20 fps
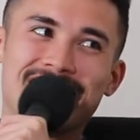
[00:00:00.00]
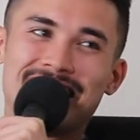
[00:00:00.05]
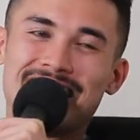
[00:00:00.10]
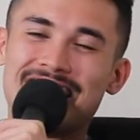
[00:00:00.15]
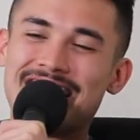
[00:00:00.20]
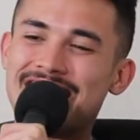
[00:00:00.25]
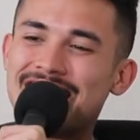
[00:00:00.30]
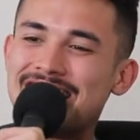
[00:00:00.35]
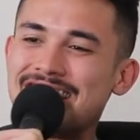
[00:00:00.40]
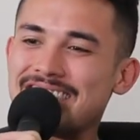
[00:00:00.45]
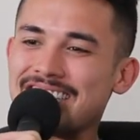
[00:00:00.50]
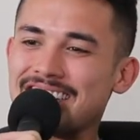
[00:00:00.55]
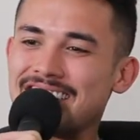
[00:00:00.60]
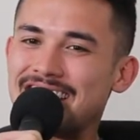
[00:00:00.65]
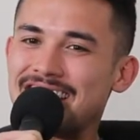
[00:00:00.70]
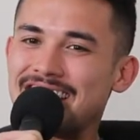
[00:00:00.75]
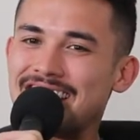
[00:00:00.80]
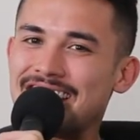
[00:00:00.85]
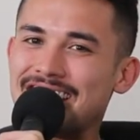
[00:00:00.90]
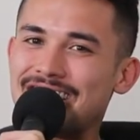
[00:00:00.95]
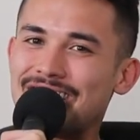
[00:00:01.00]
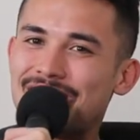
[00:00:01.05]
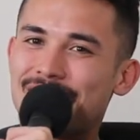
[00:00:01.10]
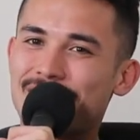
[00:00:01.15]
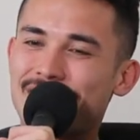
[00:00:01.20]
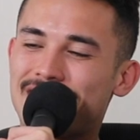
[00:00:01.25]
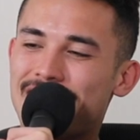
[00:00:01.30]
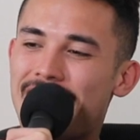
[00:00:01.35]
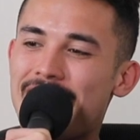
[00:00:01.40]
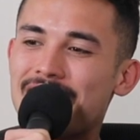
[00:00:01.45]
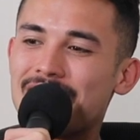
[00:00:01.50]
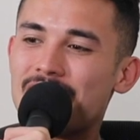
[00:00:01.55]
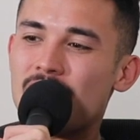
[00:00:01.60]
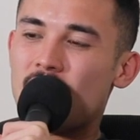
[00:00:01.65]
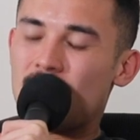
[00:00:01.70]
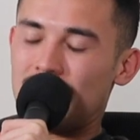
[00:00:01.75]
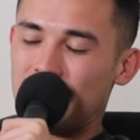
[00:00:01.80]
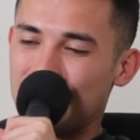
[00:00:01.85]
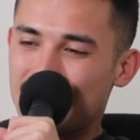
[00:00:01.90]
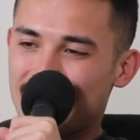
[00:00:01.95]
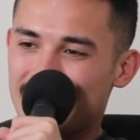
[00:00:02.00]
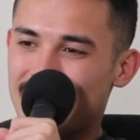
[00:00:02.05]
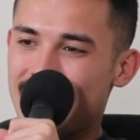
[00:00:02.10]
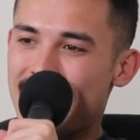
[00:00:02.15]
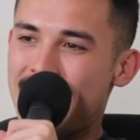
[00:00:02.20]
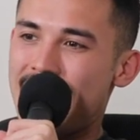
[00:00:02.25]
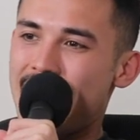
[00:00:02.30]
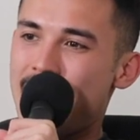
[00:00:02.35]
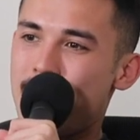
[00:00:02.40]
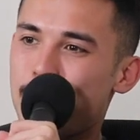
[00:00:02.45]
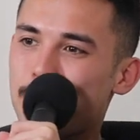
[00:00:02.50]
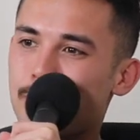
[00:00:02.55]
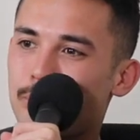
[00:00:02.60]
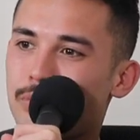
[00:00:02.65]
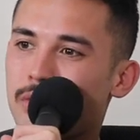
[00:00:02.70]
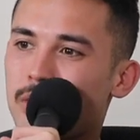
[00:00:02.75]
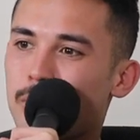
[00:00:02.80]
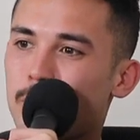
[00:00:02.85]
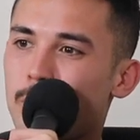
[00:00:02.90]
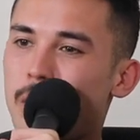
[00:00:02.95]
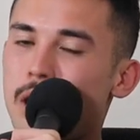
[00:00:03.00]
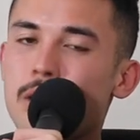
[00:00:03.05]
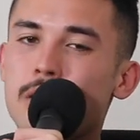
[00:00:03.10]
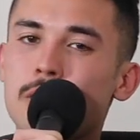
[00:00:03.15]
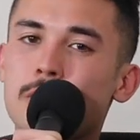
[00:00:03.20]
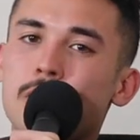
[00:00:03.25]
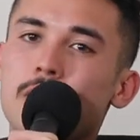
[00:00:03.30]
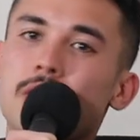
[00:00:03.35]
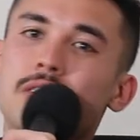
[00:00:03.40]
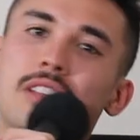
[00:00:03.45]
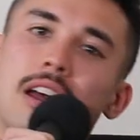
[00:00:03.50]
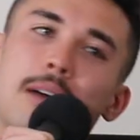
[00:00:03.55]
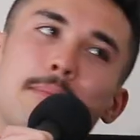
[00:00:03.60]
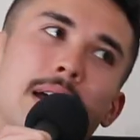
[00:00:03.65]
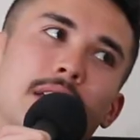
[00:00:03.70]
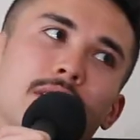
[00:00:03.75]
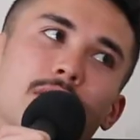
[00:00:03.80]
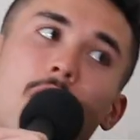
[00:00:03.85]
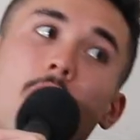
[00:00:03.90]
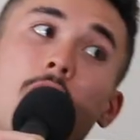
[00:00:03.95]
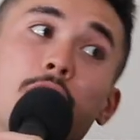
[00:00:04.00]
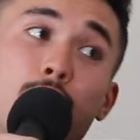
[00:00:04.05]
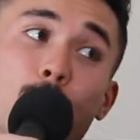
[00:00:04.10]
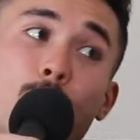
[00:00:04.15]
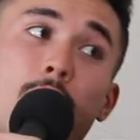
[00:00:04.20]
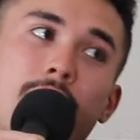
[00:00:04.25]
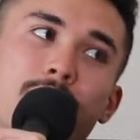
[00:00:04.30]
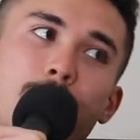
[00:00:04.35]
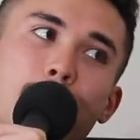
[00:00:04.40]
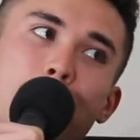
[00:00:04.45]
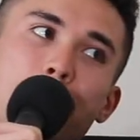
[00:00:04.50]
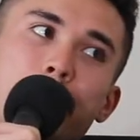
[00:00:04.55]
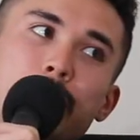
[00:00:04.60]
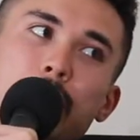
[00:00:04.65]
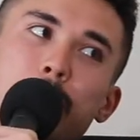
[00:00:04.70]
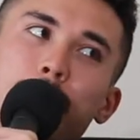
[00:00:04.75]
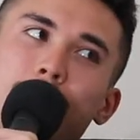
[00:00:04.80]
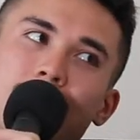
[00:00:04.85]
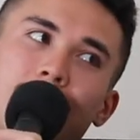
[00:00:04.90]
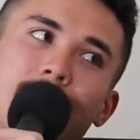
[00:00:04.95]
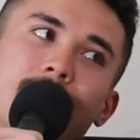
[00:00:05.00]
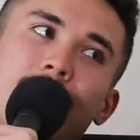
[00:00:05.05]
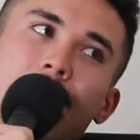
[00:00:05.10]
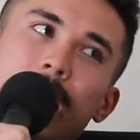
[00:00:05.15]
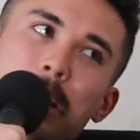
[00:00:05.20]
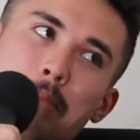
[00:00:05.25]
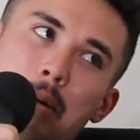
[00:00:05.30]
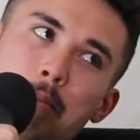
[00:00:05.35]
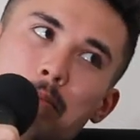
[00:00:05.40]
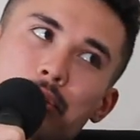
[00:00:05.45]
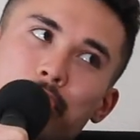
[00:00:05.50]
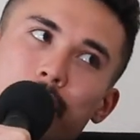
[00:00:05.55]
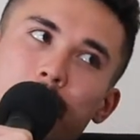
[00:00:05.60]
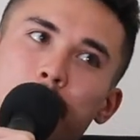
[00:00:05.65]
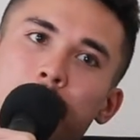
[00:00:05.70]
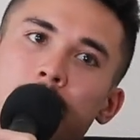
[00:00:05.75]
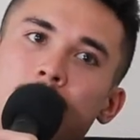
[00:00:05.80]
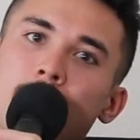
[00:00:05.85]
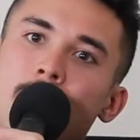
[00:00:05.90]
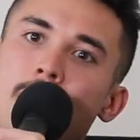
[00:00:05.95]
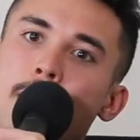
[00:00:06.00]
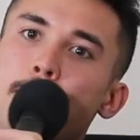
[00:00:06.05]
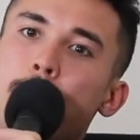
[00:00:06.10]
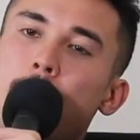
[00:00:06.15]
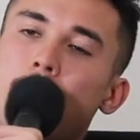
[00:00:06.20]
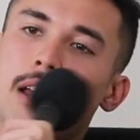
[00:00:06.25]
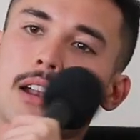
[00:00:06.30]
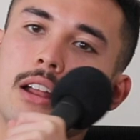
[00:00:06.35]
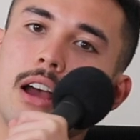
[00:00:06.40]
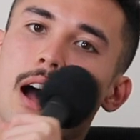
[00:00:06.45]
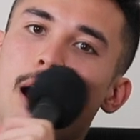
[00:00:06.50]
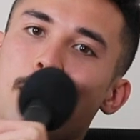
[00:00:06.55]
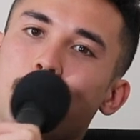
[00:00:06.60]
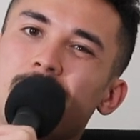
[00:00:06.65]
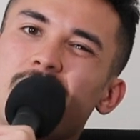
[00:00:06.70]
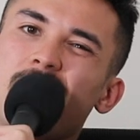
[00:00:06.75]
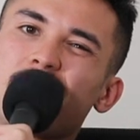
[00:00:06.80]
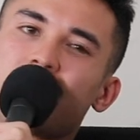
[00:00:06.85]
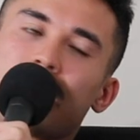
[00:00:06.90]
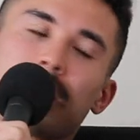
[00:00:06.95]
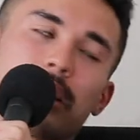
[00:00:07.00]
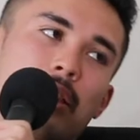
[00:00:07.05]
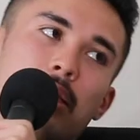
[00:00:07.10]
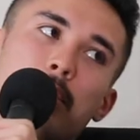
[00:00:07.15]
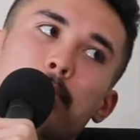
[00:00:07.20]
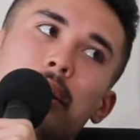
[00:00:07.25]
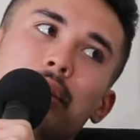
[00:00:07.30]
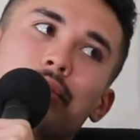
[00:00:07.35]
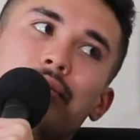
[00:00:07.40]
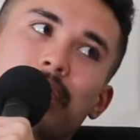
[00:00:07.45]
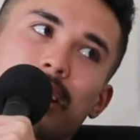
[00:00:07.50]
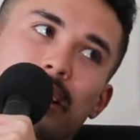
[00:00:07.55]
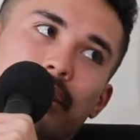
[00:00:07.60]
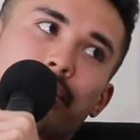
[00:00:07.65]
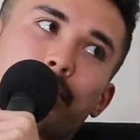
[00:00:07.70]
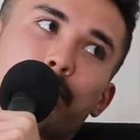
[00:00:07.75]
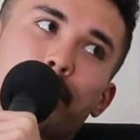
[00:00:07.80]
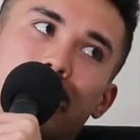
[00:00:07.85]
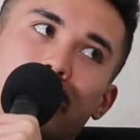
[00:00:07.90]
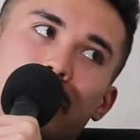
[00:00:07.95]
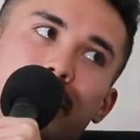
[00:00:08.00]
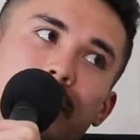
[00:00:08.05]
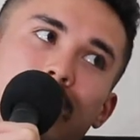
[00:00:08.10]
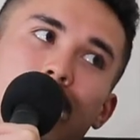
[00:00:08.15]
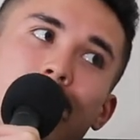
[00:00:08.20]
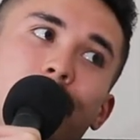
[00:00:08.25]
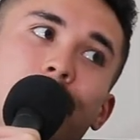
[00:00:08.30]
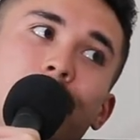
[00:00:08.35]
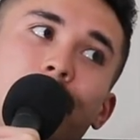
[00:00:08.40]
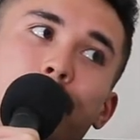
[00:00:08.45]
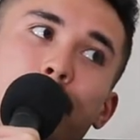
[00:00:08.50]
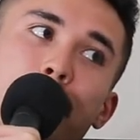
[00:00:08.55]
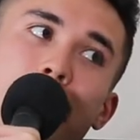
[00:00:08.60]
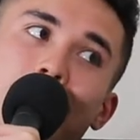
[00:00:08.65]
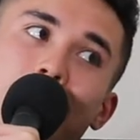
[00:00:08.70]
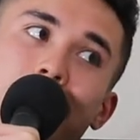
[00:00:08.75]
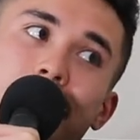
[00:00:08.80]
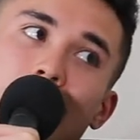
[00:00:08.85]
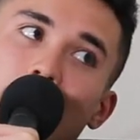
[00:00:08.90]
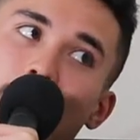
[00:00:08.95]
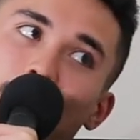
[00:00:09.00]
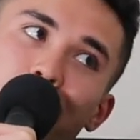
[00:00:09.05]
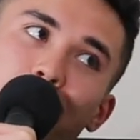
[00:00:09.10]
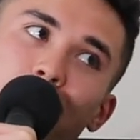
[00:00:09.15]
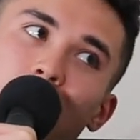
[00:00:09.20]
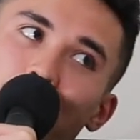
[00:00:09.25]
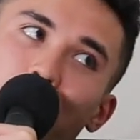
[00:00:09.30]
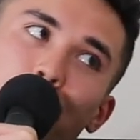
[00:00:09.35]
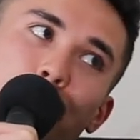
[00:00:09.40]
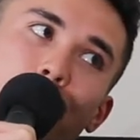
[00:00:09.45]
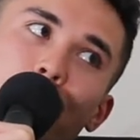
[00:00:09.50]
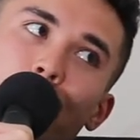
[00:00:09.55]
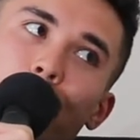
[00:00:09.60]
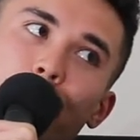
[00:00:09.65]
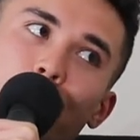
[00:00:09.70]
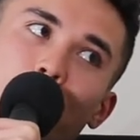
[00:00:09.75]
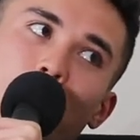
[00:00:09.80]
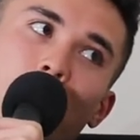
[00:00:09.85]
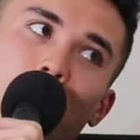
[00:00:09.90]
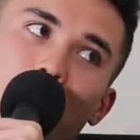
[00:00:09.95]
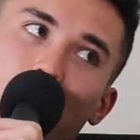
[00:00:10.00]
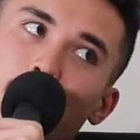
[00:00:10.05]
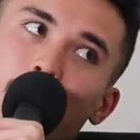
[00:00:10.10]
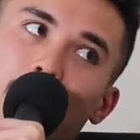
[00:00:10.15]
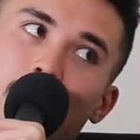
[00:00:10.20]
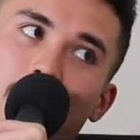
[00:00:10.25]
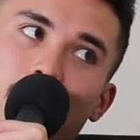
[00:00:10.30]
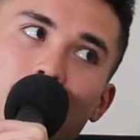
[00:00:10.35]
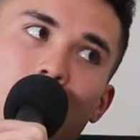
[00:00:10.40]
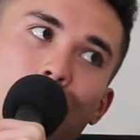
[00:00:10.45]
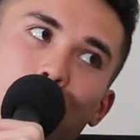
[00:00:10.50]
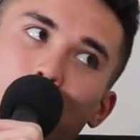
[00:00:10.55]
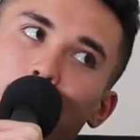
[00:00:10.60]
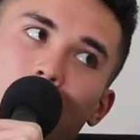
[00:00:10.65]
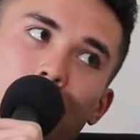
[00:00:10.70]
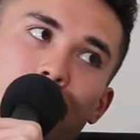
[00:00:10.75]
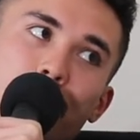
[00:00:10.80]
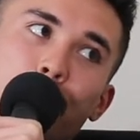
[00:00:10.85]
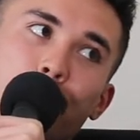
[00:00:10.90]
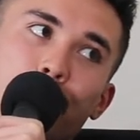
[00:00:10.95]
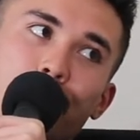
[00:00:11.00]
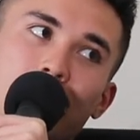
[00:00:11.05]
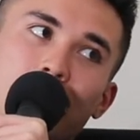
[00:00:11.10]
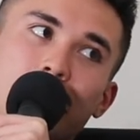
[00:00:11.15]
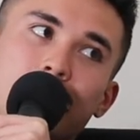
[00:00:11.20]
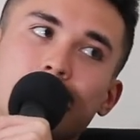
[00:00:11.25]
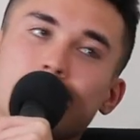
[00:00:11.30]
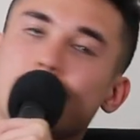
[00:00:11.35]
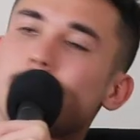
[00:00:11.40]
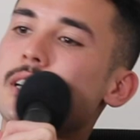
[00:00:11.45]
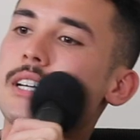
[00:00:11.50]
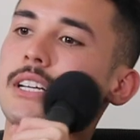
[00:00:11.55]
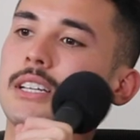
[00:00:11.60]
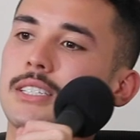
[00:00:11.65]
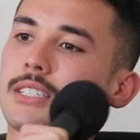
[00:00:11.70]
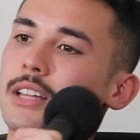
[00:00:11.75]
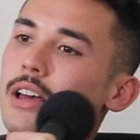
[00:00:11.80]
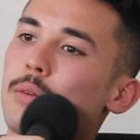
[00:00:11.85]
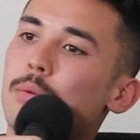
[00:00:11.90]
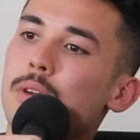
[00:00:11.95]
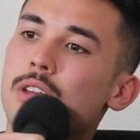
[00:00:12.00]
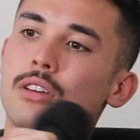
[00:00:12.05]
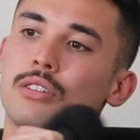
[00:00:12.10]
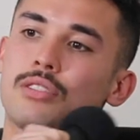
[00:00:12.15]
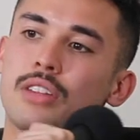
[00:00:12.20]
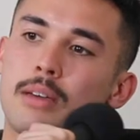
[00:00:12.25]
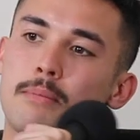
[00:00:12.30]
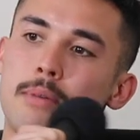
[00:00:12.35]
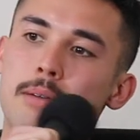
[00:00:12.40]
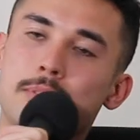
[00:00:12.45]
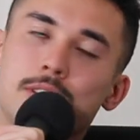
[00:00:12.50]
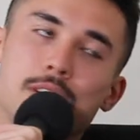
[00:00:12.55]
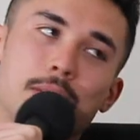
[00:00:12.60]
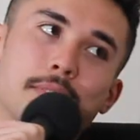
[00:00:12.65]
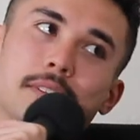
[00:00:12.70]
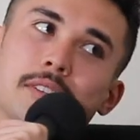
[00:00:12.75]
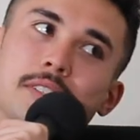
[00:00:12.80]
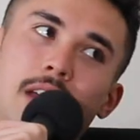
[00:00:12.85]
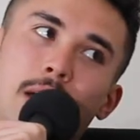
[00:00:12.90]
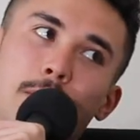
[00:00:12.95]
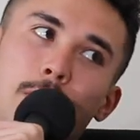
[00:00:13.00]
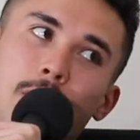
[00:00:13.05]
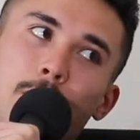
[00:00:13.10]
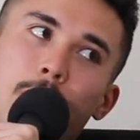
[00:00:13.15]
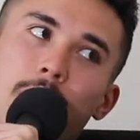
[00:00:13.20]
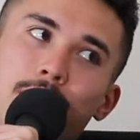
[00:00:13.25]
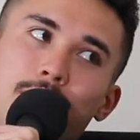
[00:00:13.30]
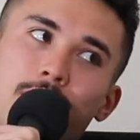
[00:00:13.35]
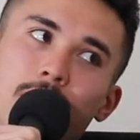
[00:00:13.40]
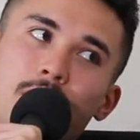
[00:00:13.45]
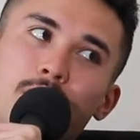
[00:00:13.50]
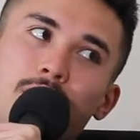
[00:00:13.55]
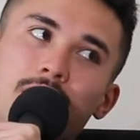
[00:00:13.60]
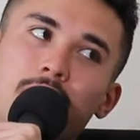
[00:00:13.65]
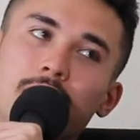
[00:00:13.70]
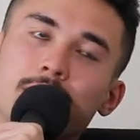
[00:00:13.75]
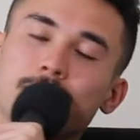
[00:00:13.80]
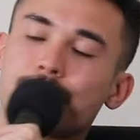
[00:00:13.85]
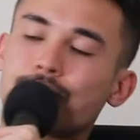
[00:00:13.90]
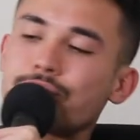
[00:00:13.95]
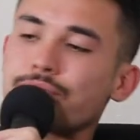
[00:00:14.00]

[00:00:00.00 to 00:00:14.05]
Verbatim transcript: is Dad and I. Um, we used our mate. I do have a membership, a ten game membership. Yep. But um, it doesn't get you the best seats. But Dad's mates have level two on the wing, unbelievable seats. So we used their memberships because they went away for Easter,